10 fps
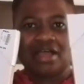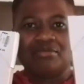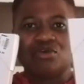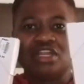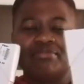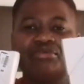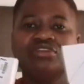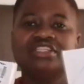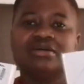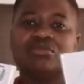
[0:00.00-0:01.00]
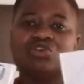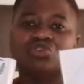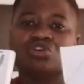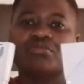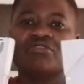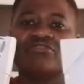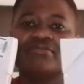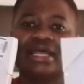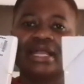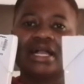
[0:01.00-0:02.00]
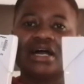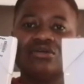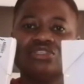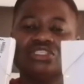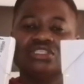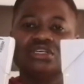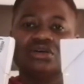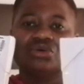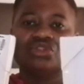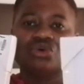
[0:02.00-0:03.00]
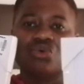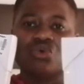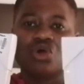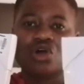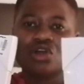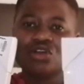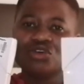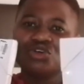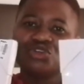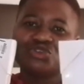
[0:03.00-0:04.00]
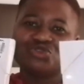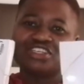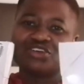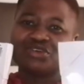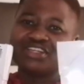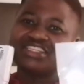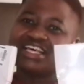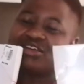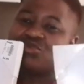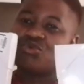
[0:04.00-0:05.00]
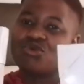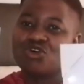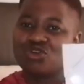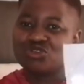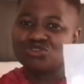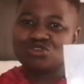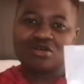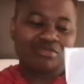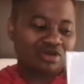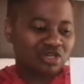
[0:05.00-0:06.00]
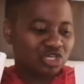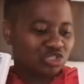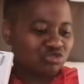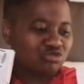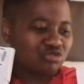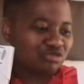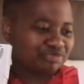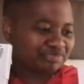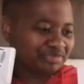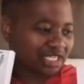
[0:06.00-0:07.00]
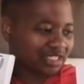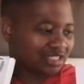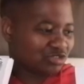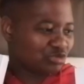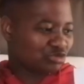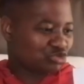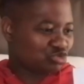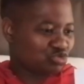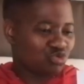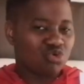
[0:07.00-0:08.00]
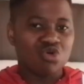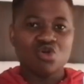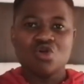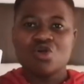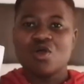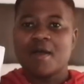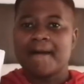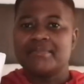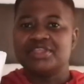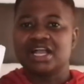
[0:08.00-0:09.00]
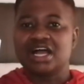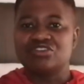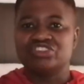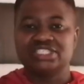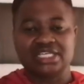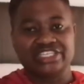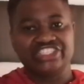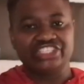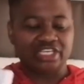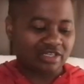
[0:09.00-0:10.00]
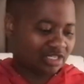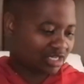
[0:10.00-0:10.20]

I'm gonna put them on top of my couch on the wall to decorate that wall on top. So this goes to the couch section.